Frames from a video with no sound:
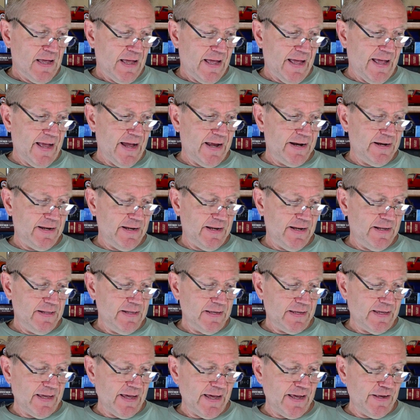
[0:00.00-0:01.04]
And in the
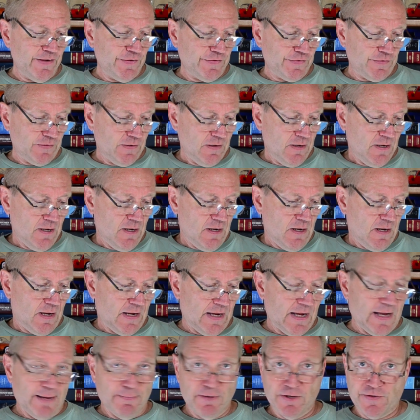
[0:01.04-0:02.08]
case,
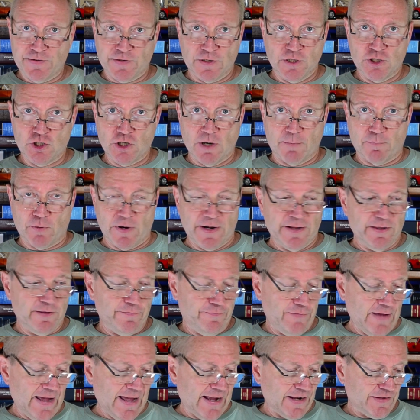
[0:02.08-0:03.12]
I'm just going to jump right into
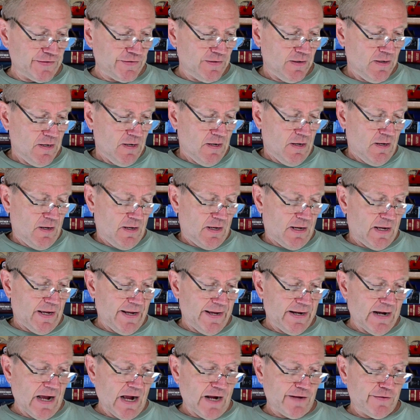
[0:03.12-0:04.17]
facts.
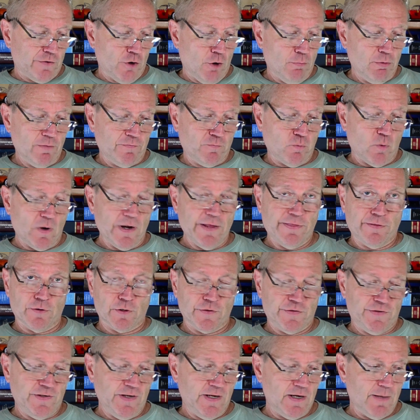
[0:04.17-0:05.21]
In October of
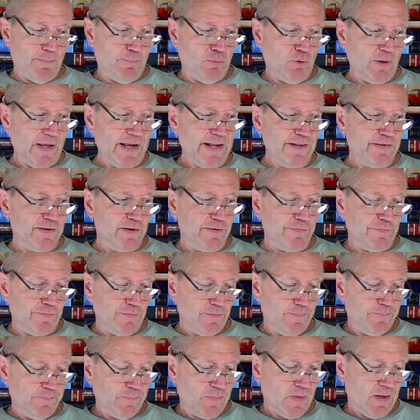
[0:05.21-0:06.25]
2013, a plaintiff
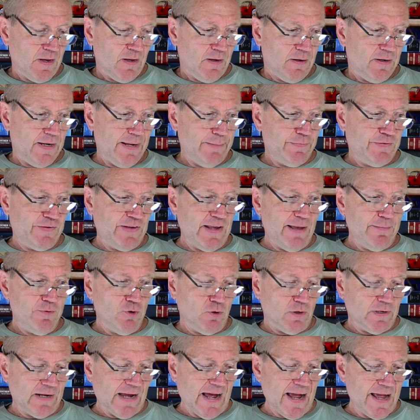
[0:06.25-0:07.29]
named
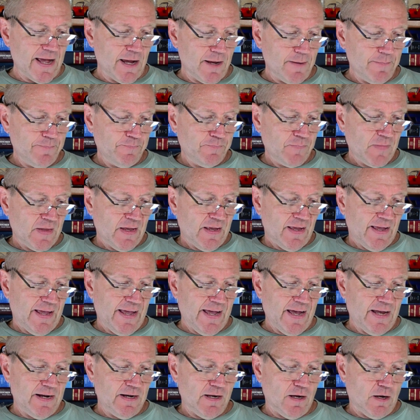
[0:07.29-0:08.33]
Samuel Anaya
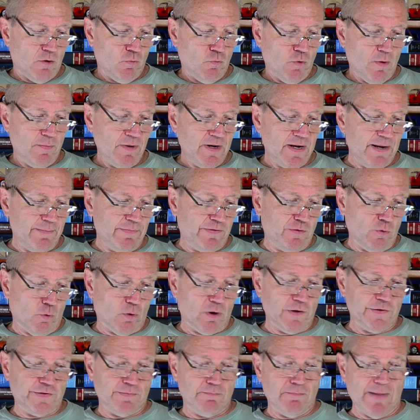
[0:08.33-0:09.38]
and a woman named
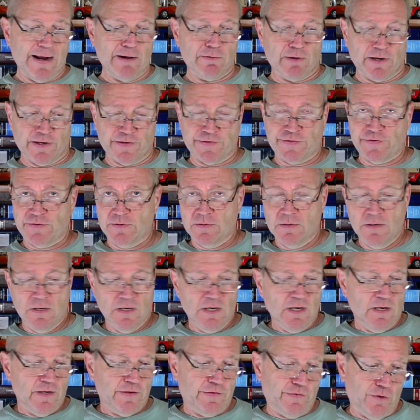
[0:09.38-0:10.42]
Doris Myrick's
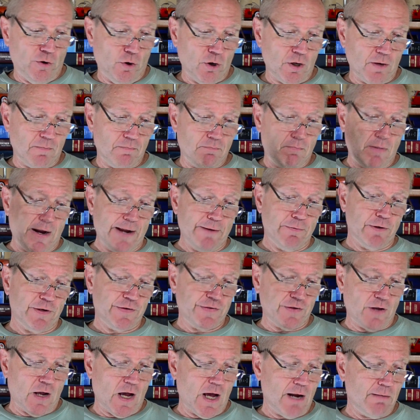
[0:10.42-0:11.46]
took
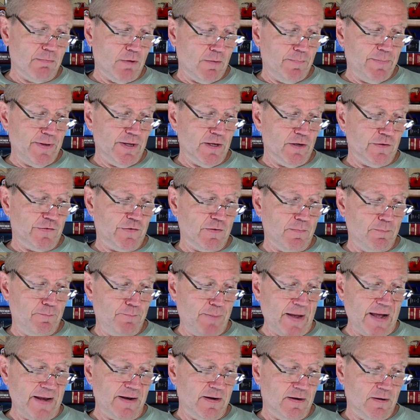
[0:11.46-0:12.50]
Myrick's automobile to
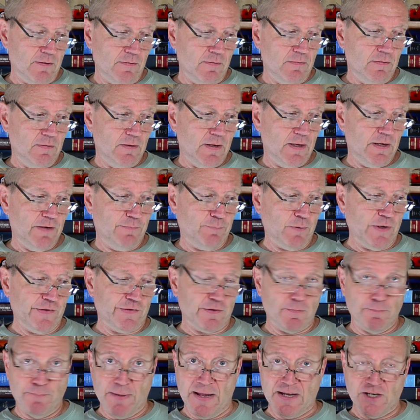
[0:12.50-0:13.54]
Bettin, and a place
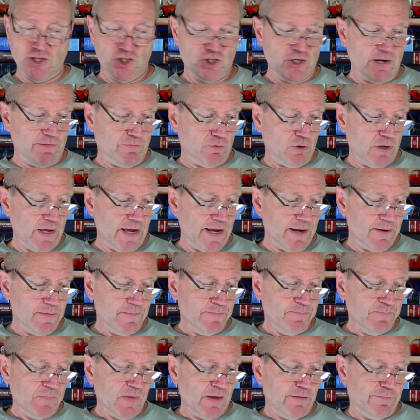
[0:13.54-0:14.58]
called Bettin Chevrolet,
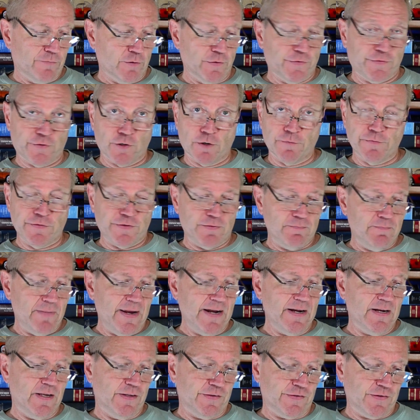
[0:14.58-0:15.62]
for service and
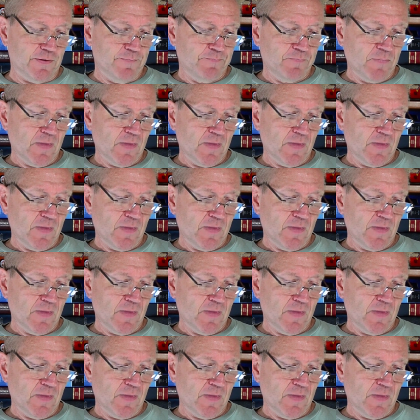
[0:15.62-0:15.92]
maintenance.